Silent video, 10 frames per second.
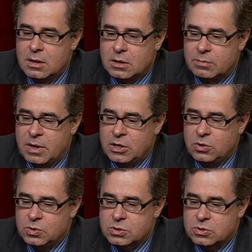You know, many
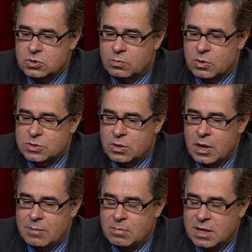news consumers are
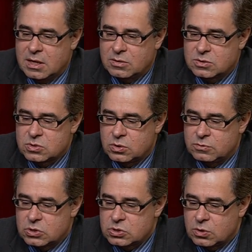not making sort
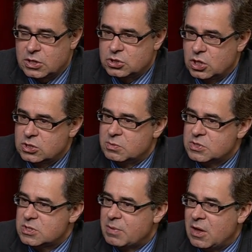of discerning
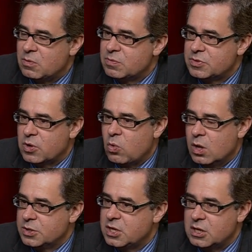judgments about the
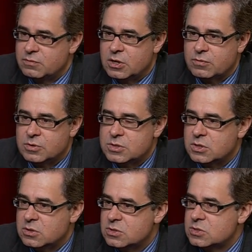qualitative
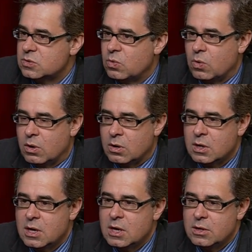differences or
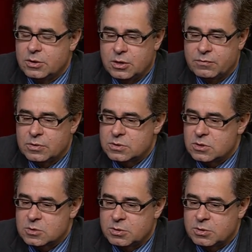the differences